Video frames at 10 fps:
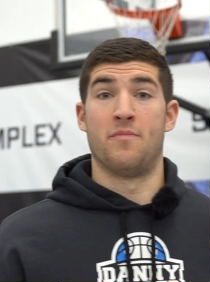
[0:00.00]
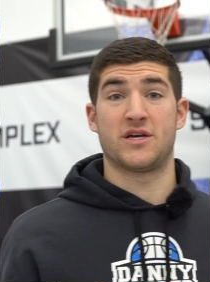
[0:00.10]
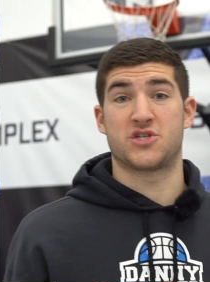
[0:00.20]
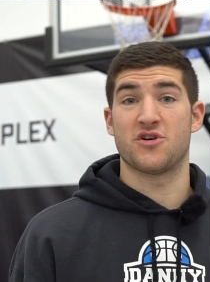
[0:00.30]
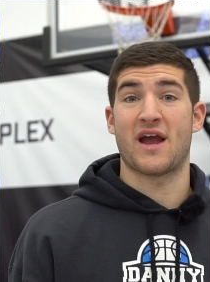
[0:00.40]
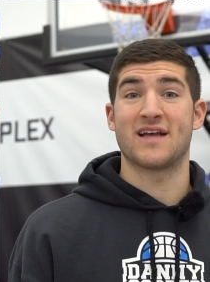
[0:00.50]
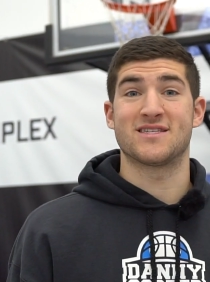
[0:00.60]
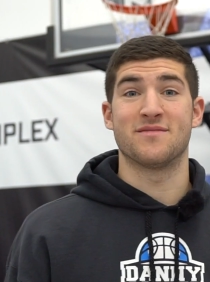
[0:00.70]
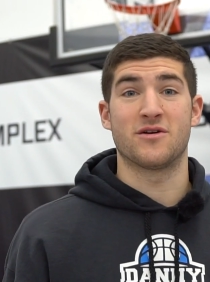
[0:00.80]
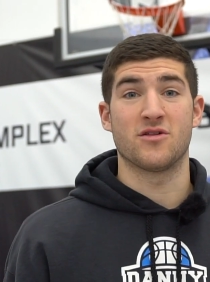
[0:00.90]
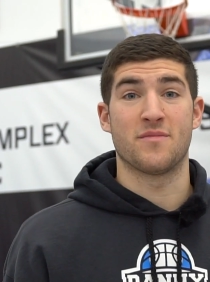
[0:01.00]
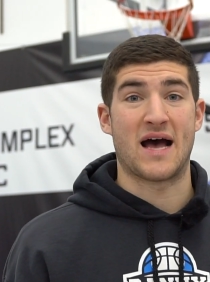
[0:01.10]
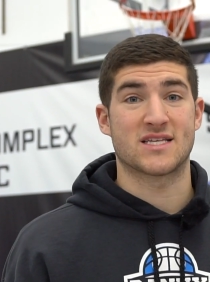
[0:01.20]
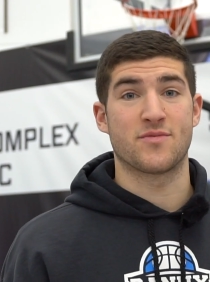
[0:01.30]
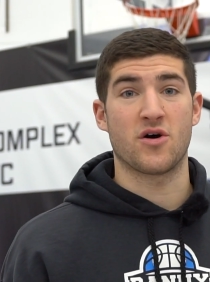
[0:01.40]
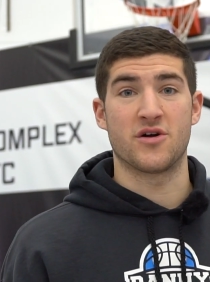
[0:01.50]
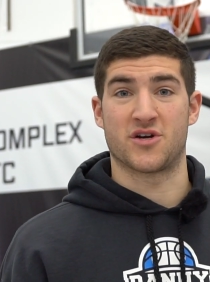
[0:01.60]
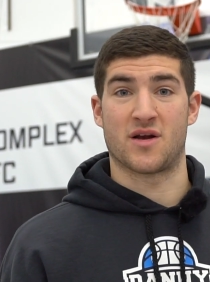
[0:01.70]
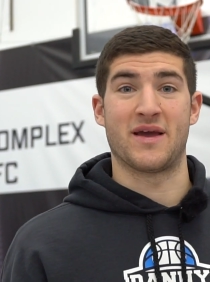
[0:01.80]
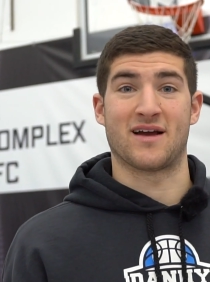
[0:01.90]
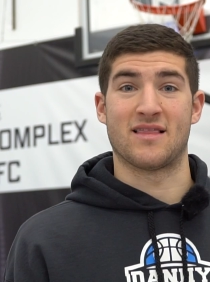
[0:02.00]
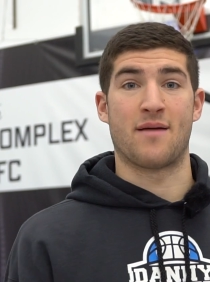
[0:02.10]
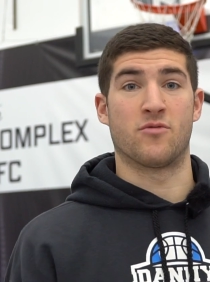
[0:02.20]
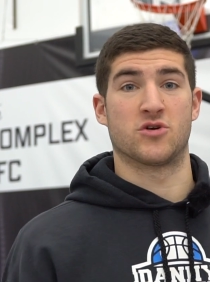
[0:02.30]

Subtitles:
make sure your hand's in the middle of the basketball and you're gonna make a lot more